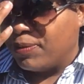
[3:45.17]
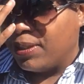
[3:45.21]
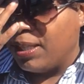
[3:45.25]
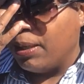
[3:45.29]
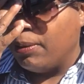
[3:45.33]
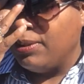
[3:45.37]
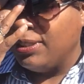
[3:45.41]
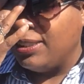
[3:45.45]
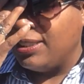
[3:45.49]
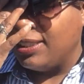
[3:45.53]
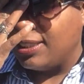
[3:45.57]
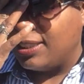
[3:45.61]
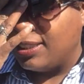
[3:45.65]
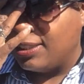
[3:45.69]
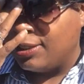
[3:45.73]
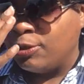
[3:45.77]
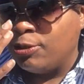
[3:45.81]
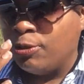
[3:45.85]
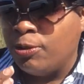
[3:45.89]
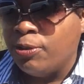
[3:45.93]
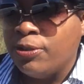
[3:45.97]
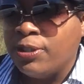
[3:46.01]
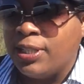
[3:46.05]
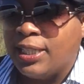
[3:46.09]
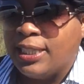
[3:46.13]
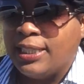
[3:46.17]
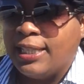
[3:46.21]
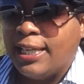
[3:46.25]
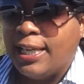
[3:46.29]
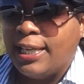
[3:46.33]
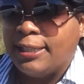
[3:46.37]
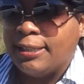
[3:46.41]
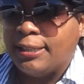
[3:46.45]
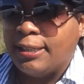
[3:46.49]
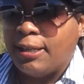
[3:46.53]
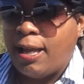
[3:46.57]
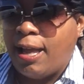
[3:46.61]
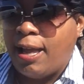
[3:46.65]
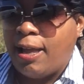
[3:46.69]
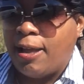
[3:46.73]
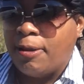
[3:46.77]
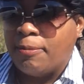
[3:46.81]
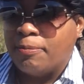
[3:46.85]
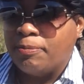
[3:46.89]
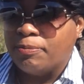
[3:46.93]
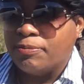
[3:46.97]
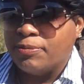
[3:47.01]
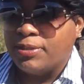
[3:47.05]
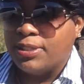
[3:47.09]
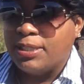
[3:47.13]
There was this story that
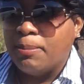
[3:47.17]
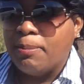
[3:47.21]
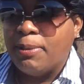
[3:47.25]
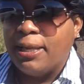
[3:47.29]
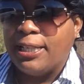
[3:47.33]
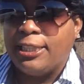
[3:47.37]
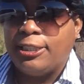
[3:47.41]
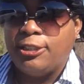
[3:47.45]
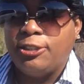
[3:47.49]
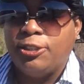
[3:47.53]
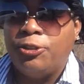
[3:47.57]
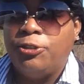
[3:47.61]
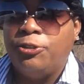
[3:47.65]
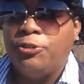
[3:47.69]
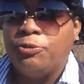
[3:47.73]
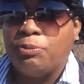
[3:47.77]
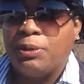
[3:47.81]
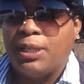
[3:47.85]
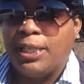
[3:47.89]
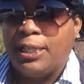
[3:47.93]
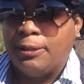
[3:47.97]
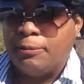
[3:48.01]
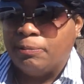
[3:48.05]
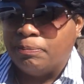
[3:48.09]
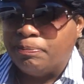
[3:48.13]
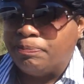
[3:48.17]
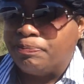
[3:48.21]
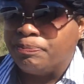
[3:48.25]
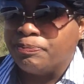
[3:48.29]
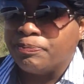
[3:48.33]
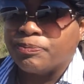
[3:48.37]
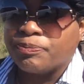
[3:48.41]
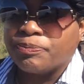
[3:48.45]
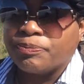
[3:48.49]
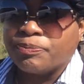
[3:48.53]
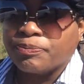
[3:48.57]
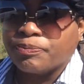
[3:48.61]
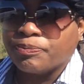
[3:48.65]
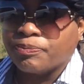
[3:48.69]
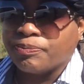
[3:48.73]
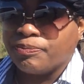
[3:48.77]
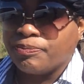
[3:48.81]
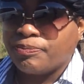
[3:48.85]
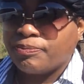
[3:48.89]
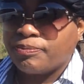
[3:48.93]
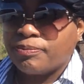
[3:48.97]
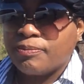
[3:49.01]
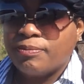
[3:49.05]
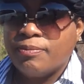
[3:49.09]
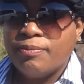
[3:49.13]
somebody told me
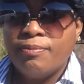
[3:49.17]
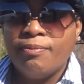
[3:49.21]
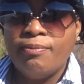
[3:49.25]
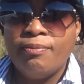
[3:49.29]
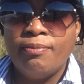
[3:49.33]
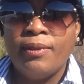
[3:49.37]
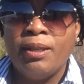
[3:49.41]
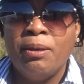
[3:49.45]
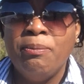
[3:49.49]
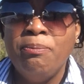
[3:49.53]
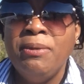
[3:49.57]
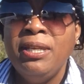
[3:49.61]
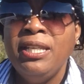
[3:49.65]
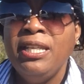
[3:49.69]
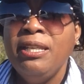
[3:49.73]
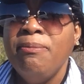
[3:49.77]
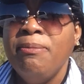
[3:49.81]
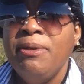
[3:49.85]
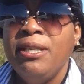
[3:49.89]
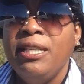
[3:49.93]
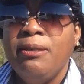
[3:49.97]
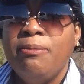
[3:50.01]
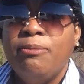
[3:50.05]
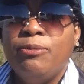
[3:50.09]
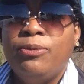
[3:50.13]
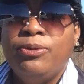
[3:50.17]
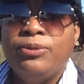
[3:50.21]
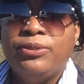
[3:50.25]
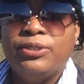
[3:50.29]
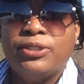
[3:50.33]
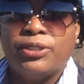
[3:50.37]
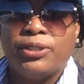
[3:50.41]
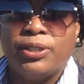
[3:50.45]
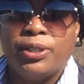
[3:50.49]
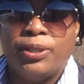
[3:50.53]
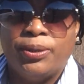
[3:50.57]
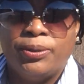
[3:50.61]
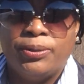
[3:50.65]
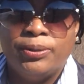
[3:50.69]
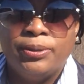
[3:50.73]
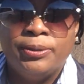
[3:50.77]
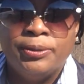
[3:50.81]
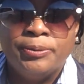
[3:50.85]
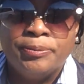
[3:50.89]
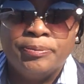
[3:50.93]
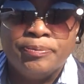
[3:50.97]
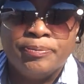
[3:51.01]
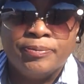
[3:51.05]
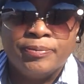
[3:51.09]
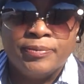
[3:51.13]
many, many moons ago.
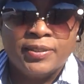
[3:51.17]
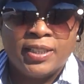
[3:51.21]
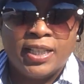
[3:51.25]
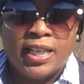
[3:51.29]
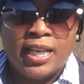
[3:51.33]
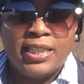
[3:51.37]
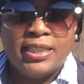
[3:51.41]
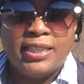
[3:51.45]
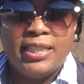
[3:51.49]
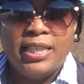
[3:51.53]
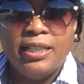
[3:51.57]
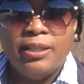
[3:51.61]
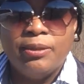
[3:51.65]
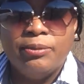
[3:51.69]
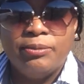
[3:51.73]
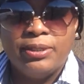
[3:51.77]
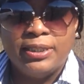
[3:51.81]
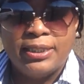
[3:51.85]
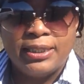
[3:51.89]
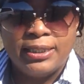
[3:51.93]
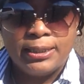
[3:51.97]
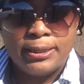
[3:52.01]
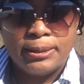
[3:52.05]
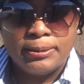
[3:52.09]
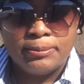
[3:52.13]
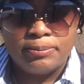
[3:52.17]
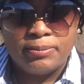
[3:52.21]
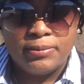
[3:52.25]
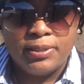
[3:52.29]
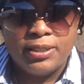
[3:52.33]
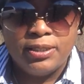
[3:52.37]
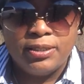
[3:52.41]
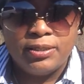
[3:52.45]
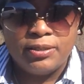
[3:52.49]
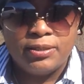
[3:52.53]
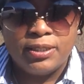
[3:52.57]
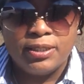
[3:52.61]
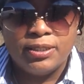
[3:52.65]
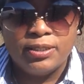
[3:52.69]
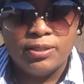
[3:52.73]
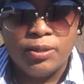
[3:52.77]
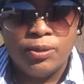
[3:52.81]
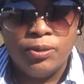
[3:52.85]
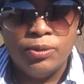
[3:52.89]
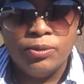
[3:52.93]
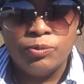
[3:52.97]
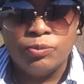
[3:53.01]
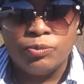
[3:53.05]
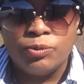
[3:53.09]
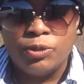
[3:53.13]
I think it was this
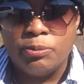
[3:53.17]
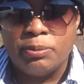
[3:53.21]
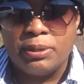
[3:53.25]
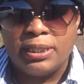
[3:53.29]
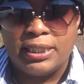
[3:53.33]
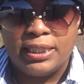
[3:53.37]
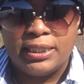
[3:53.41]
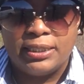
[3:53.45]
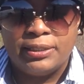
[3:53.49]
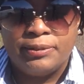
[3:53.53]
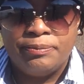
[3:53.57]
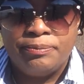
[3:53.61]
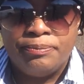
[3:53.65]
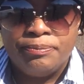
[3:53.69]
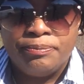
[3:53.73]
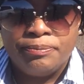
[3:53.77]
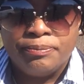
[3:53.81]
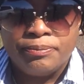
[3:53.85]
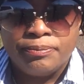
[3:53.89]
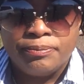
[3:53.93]
old woman, and